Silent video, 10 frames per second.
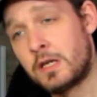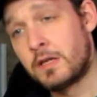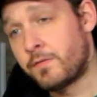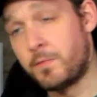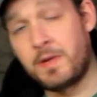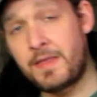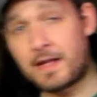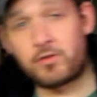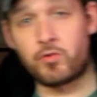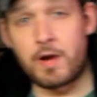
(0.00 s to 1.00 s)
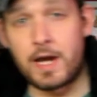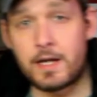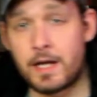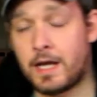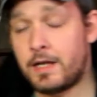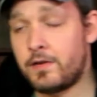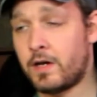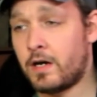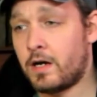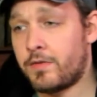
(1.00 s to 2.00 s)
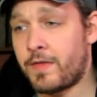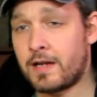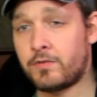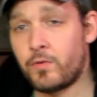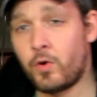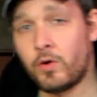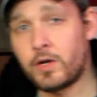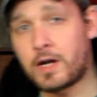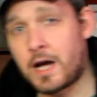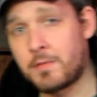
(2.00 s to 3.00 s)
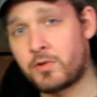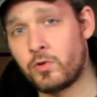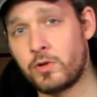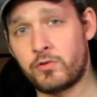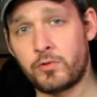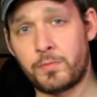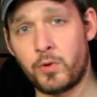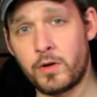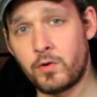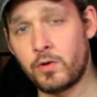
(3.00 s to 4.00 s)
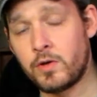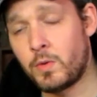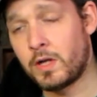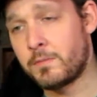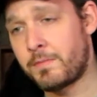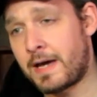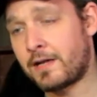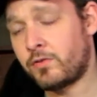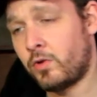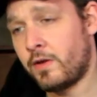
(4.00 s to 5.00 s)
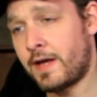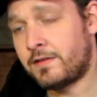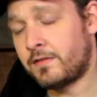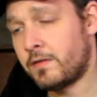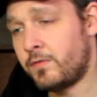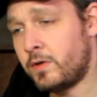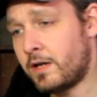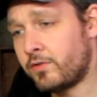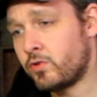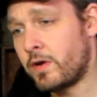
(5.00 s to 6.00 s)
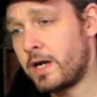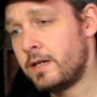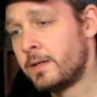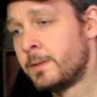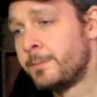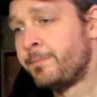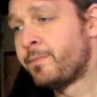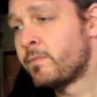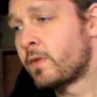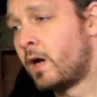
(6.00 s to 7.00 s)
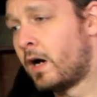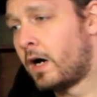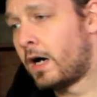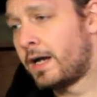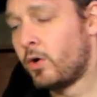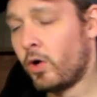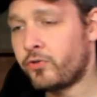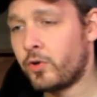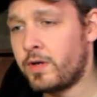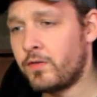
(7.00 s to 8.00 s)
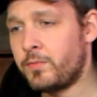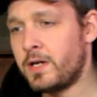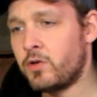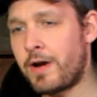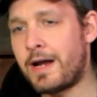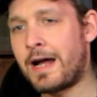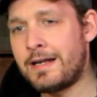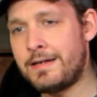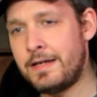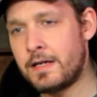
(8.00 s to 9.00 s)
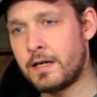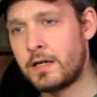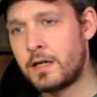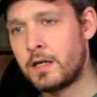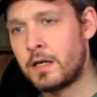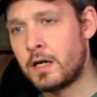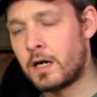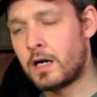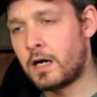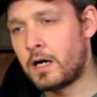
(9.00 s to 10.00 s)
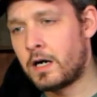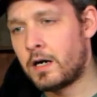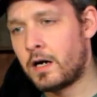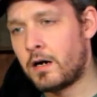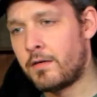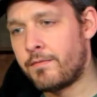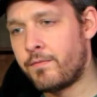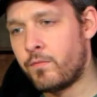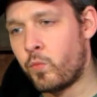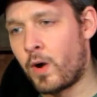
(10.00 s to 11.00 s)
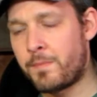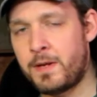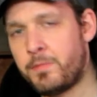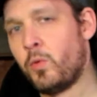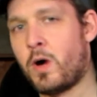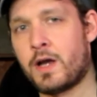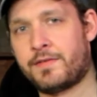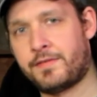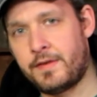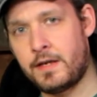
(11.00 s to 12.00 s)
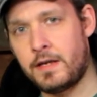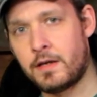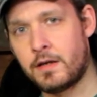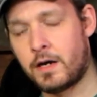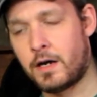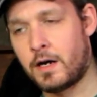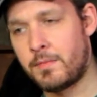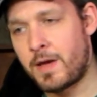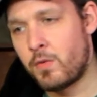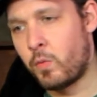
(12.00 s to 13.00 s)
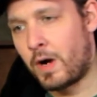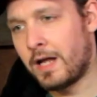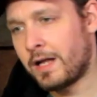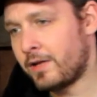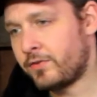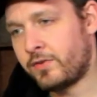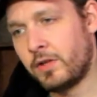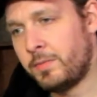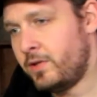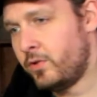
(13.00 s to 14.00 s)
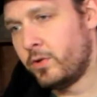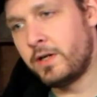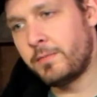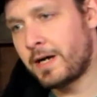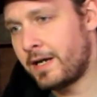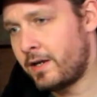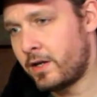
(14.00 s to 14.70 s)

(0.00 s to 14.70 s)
For me, that's great, and thanks for all your comments and all your support and all your welcome backs and all that stuff. You guys are great. And it also gives me a great idea of what people want to see. And while I'll still be doing my,